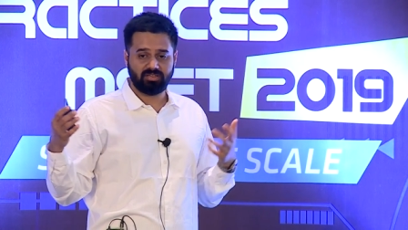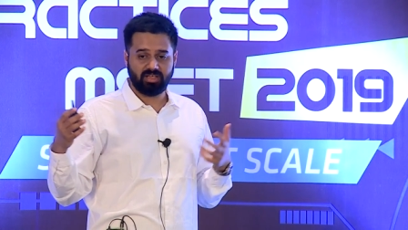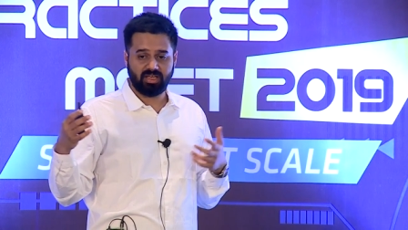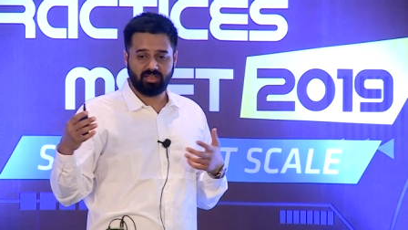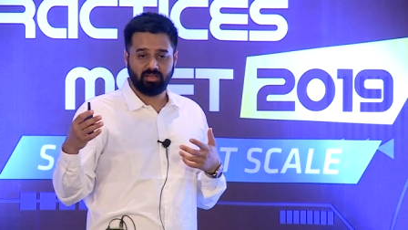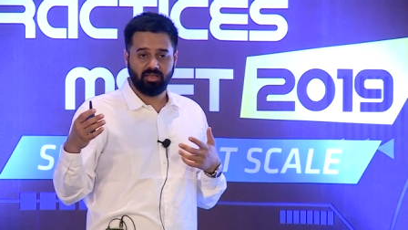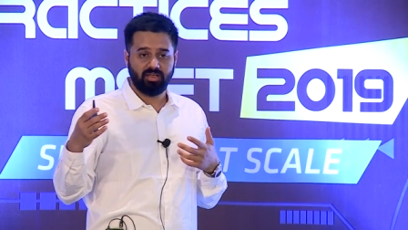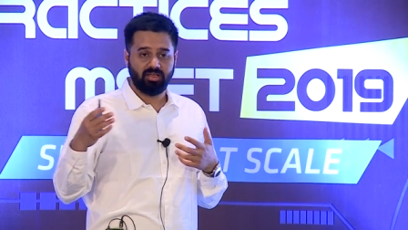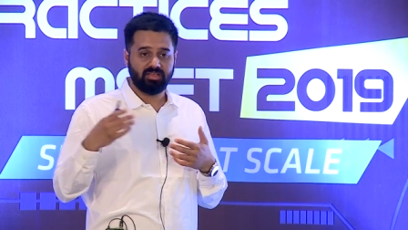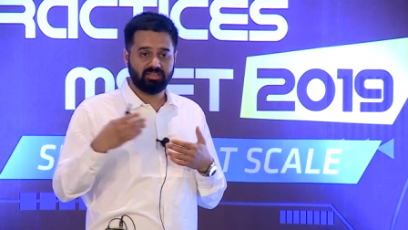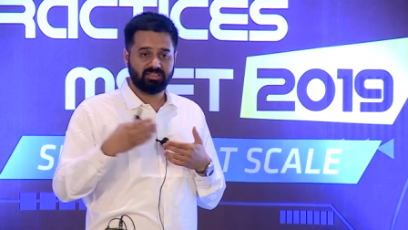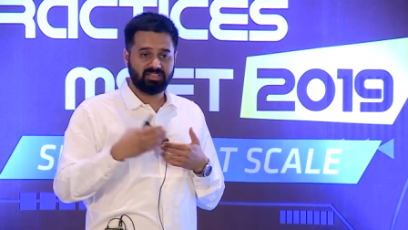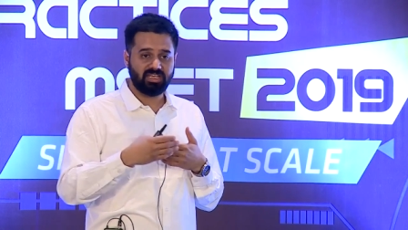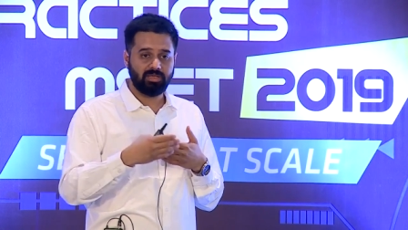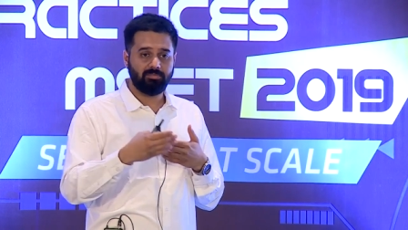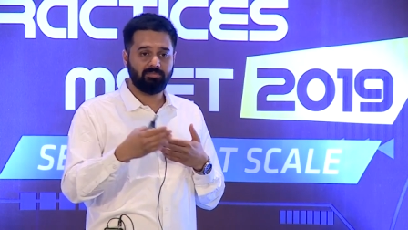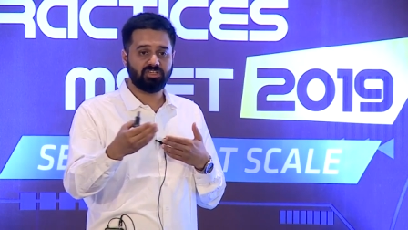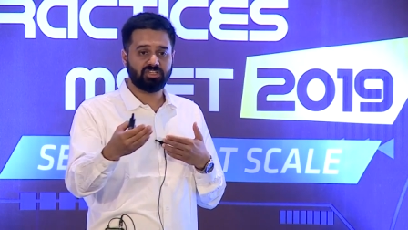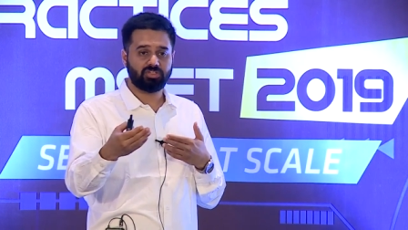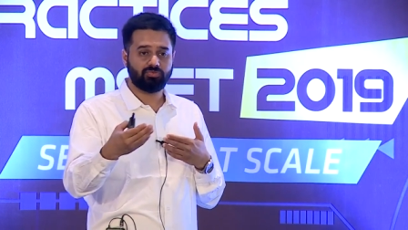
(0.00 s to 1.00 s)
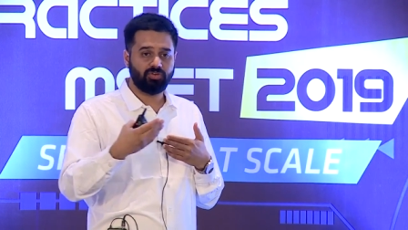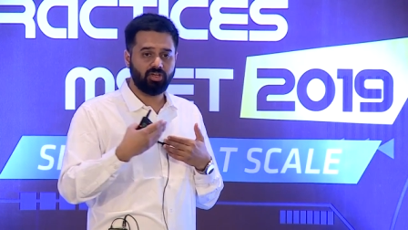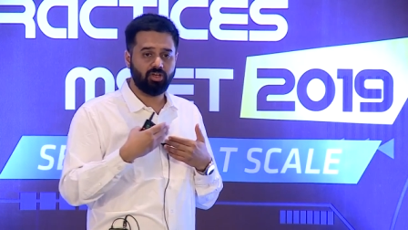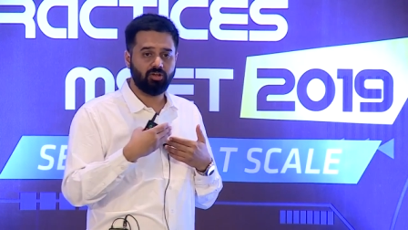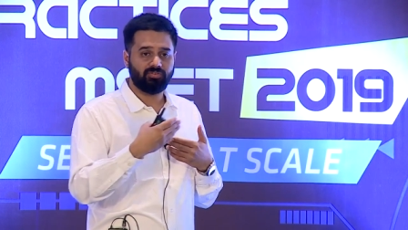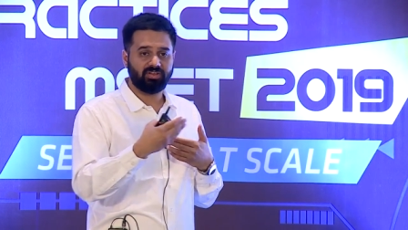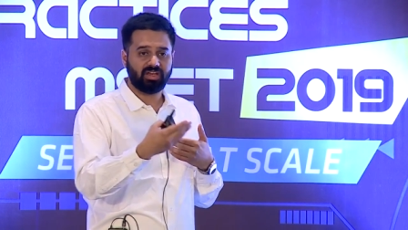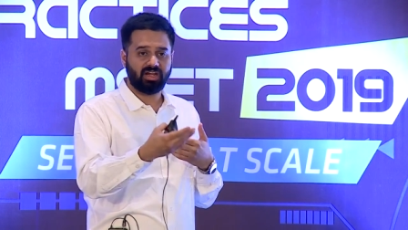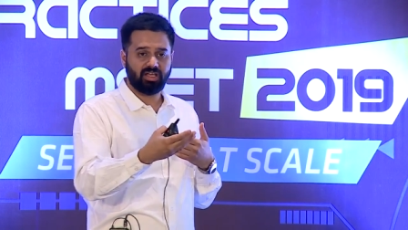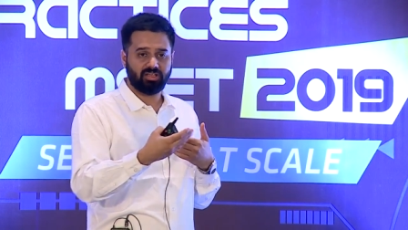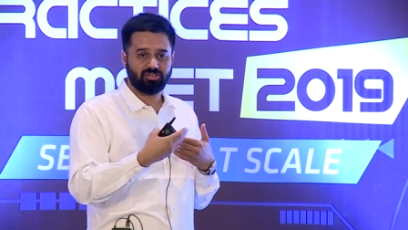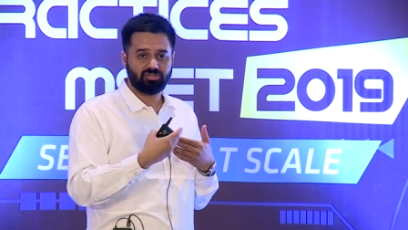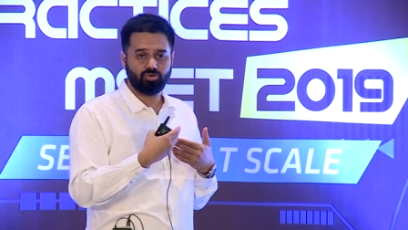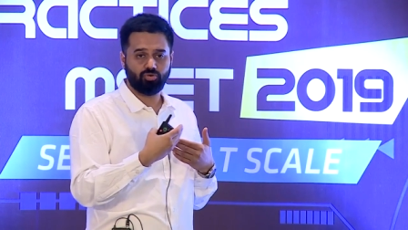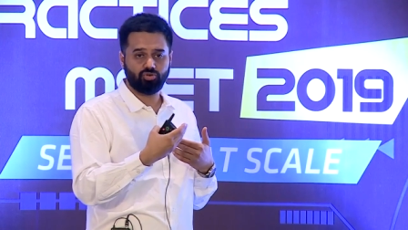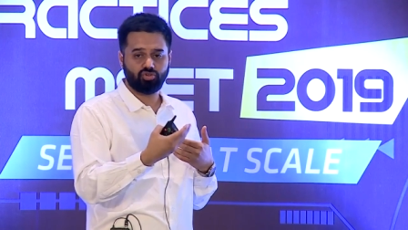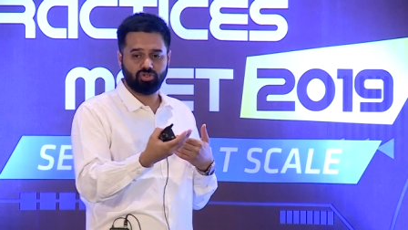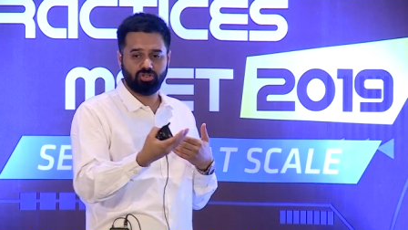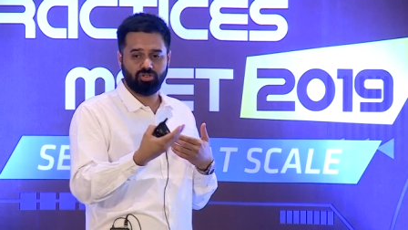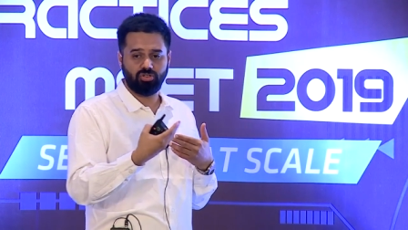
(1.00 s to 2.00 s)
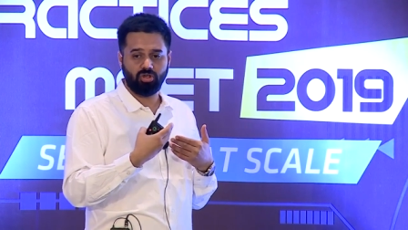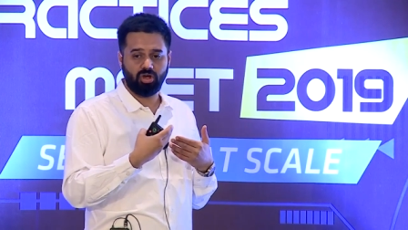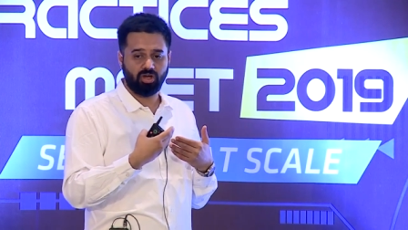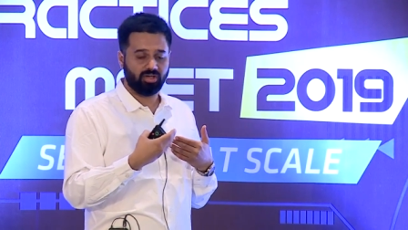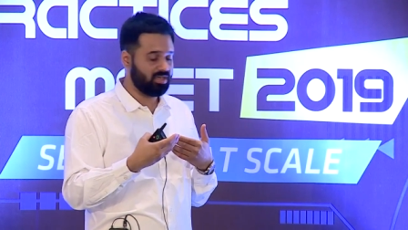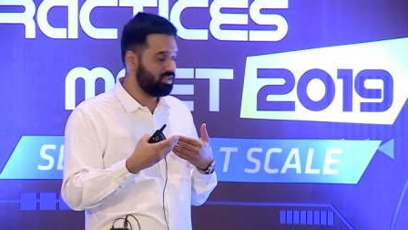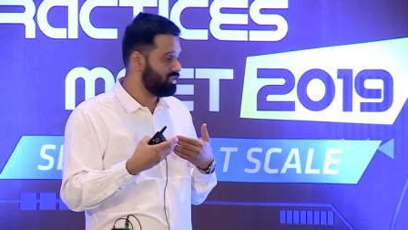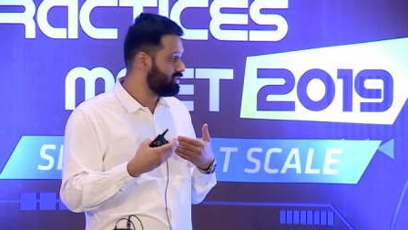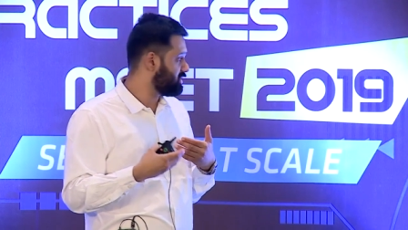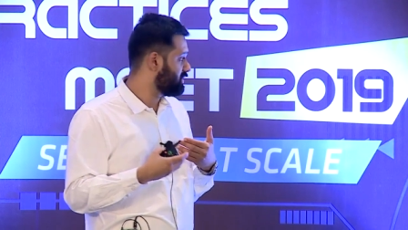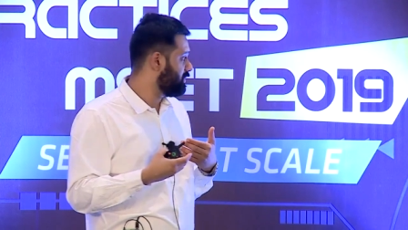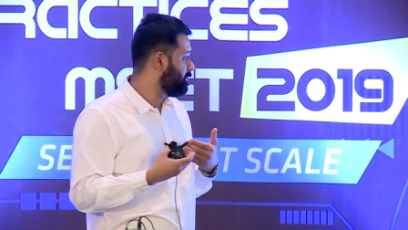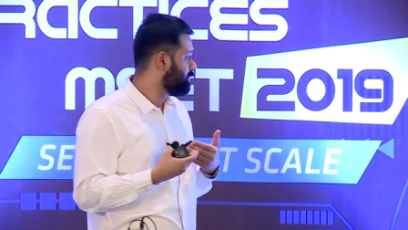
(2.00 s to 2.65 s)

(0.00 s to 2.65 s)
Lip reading: like seamless way of getting social logins.